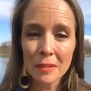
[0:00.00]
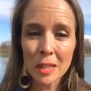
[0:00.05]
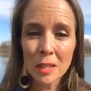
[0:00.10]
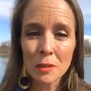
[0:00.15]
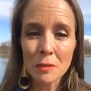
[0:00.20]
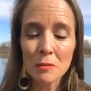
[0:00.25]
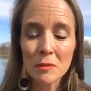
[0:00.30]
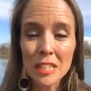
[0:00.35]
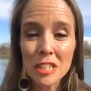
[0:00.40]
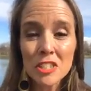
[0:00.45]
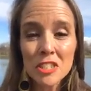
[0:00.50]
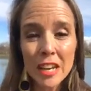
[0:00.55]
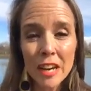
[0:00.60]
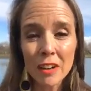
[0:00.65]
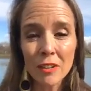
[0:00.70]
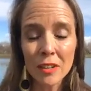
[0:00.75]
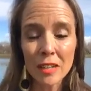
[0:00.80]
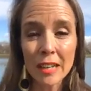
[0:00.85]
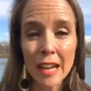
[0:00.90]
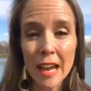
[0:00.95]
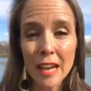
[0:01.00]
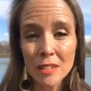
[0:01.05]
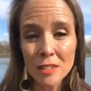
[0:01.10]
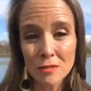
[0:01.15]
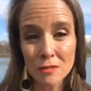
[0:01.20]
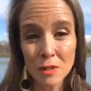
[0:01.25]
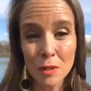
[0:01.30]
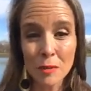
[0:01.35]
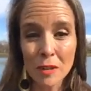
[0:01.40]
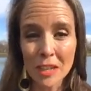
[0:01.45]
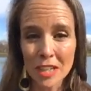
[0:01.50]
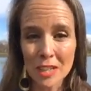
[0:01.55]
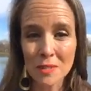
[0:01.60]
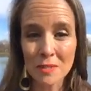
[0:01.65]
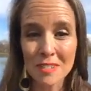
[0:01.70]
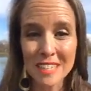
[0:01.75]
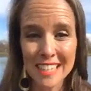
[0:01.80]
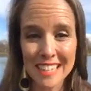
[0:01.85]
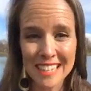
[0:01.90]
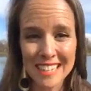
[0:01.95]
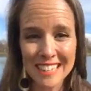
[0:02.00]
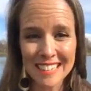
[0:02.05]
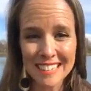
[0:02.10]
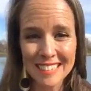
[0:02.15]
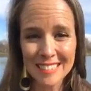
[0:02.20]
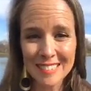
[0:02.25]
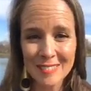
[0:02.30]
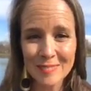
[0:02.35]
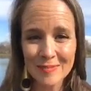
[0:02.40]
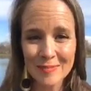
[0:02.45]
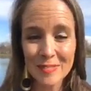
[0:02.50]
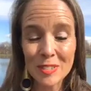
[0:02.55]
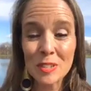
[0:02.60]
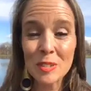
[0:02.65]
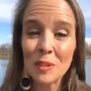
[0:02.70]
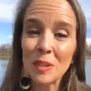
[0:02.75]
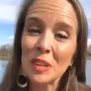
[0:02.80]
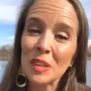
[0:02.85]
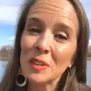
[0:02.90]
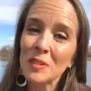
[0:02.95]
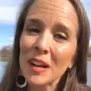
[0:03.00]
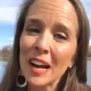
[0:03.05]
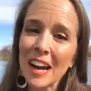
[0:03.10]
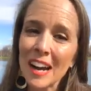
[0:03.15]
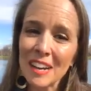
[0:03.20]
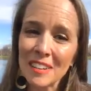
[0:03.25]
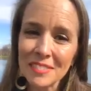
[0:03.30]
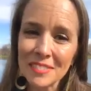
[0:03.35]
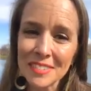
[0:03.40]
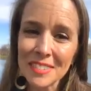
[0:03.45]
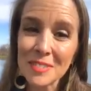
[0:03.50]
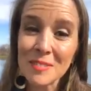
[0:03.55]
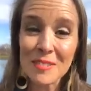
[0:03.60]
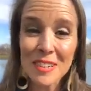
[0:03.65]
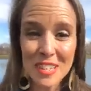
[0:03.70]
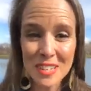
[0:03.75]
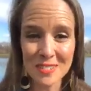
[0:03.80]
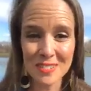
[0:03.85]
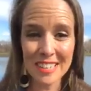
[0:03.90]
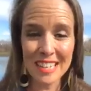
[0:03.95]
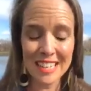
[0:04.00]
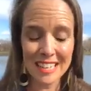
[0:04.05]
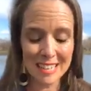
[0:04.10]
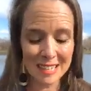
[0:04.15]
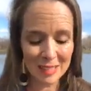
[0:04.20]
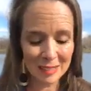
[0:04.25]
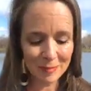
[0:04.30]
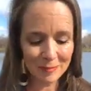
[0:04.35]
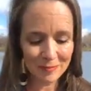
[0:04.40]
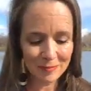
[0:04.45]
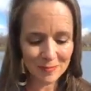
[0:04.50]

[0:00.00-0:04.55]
May you reach out and ask for what you need so that you have what you need.